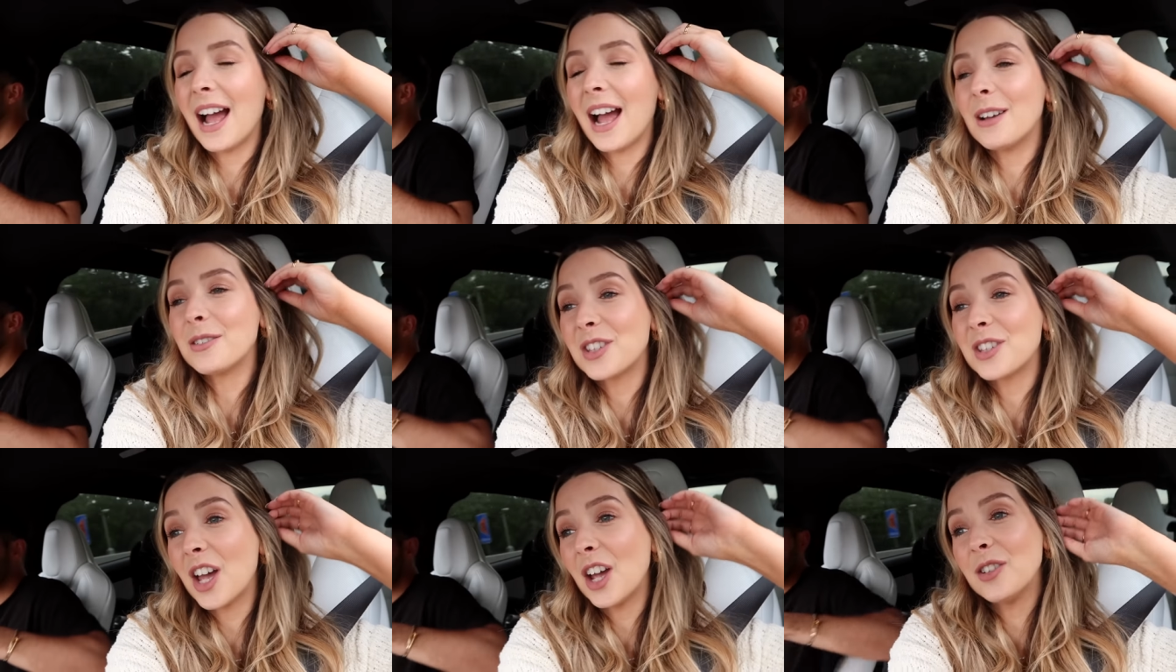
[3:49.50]

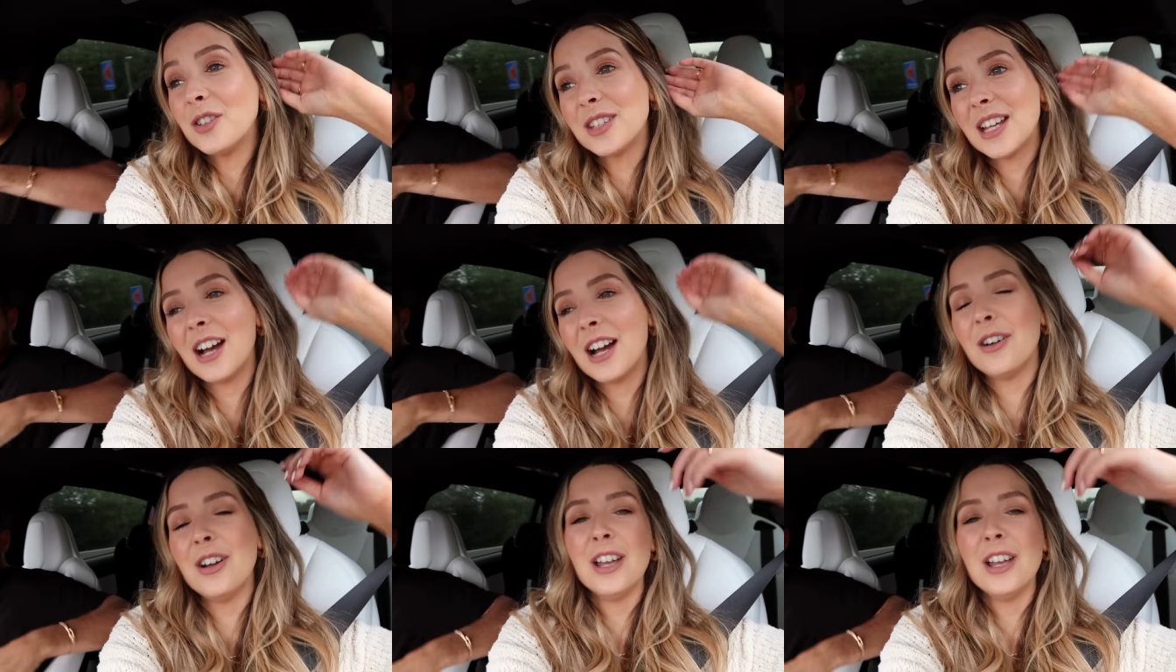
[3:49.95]
how's the
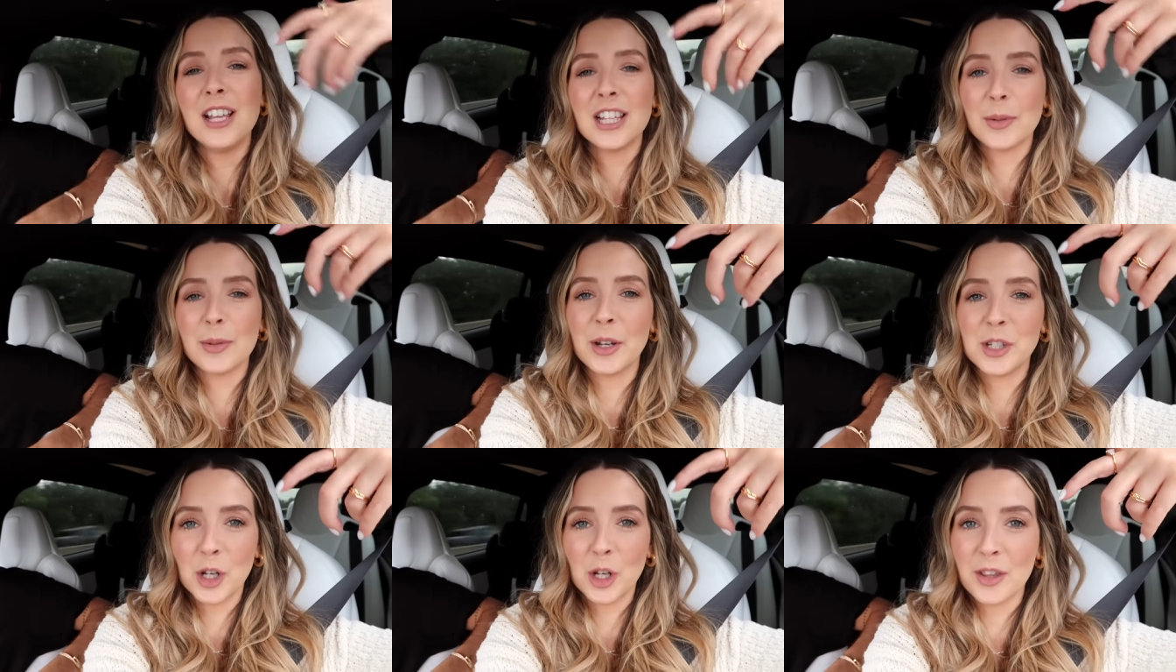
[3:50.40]
hotel?
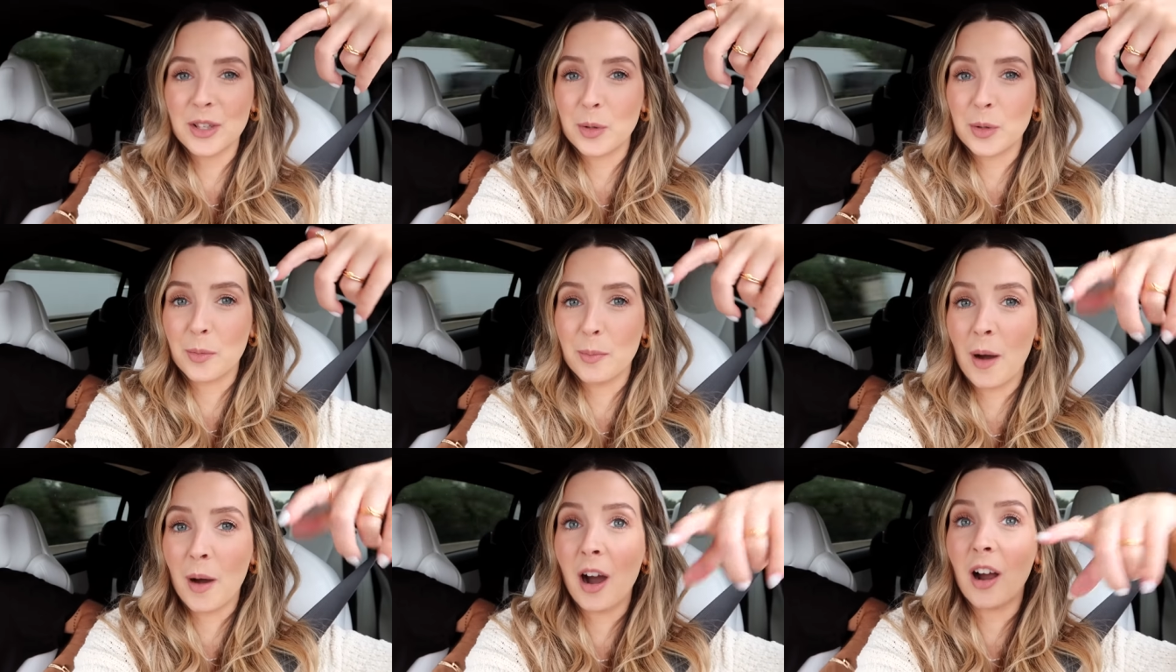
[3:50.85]
So I do this
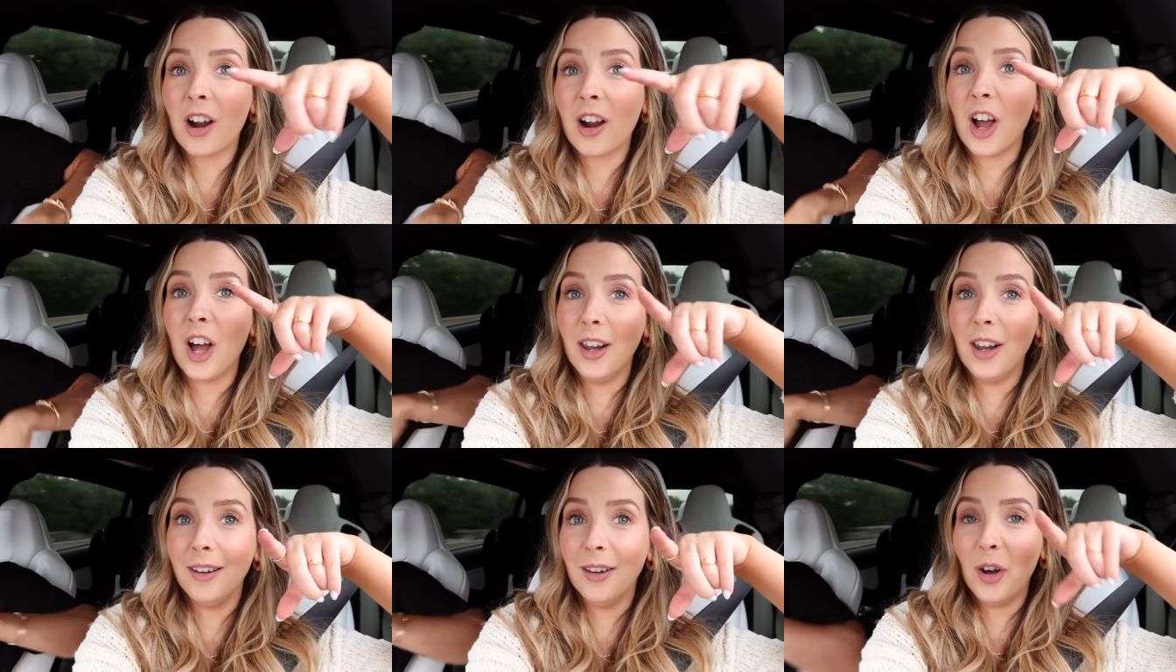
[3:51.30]
with Mark
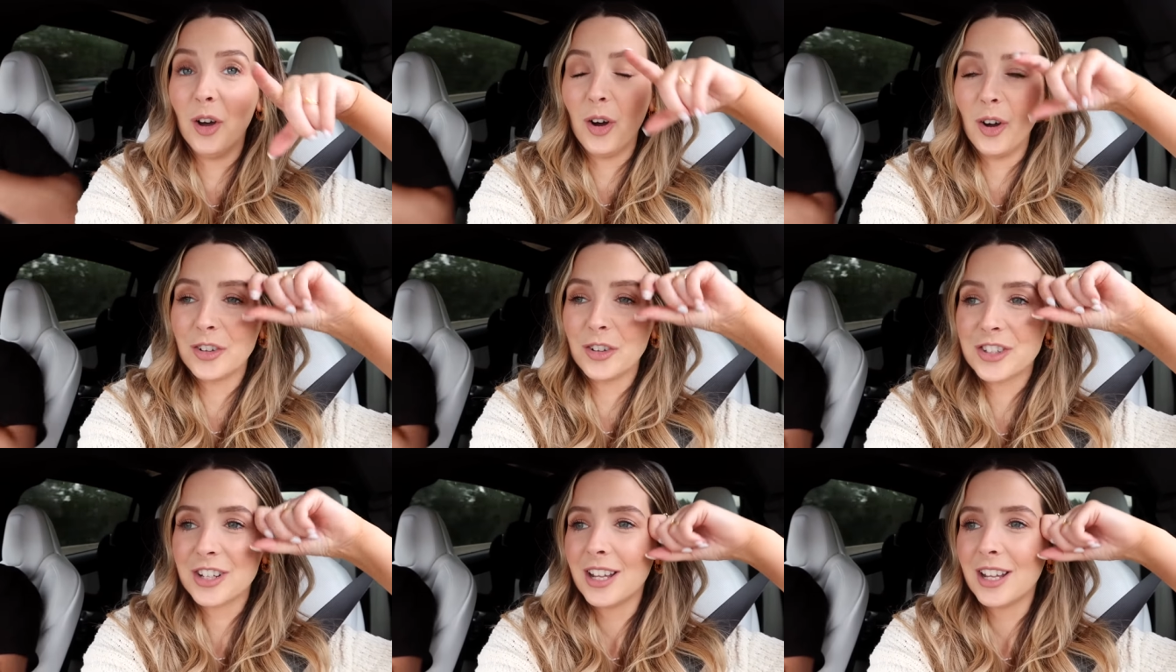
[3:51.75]
a lot.